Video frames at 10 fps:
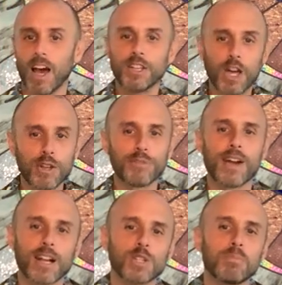Another
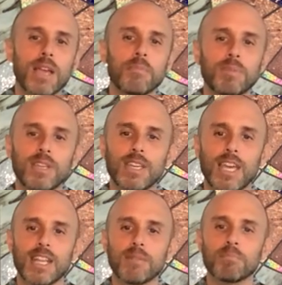factor may be
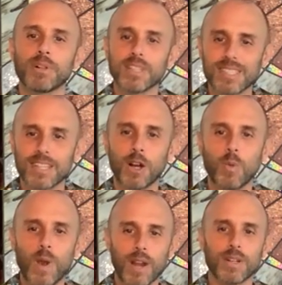an implicit
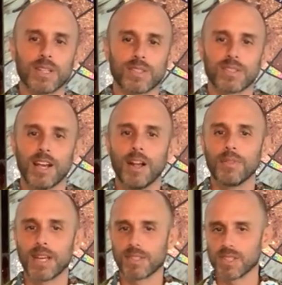awareness
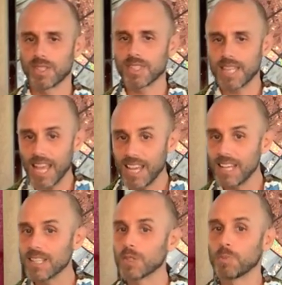that
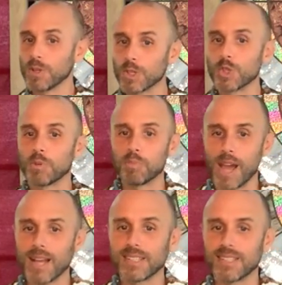sustained spiritual
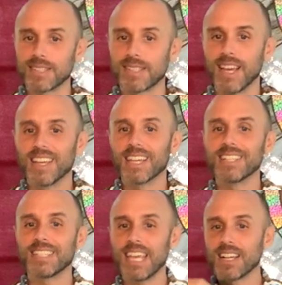practice
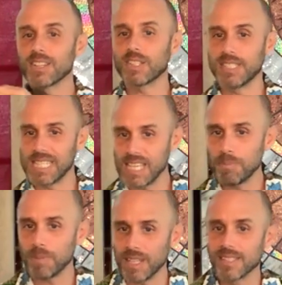can take us
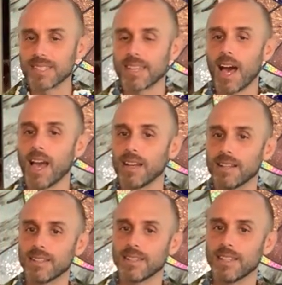deep inside,
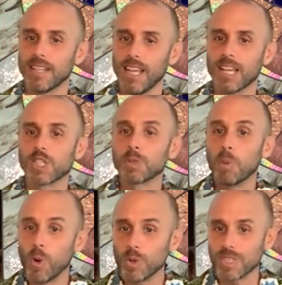
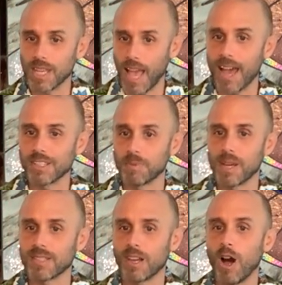exposing
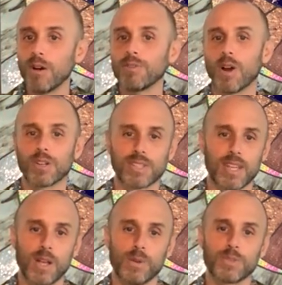aspects of
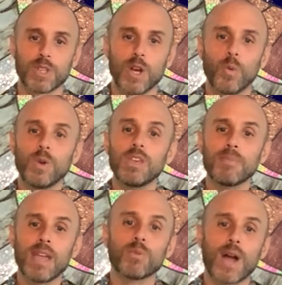ourselves we
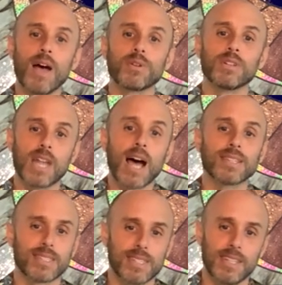may rather
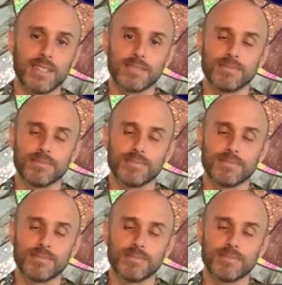not see.